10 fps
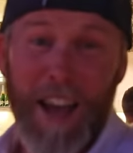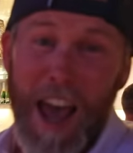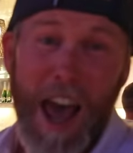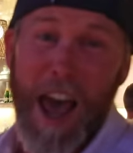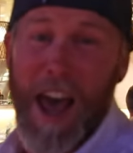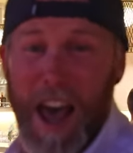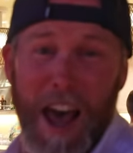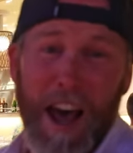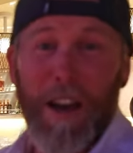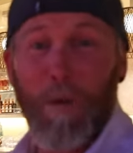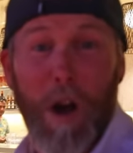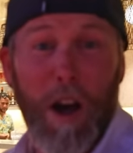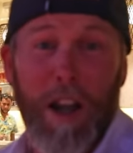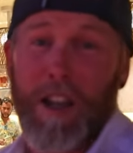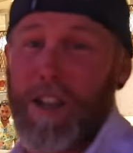Yeah!
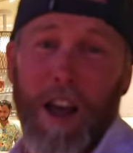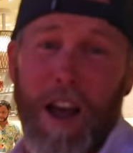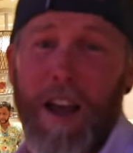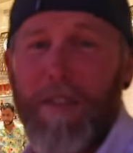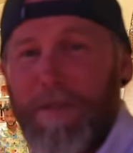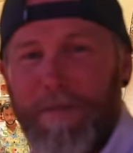What is love?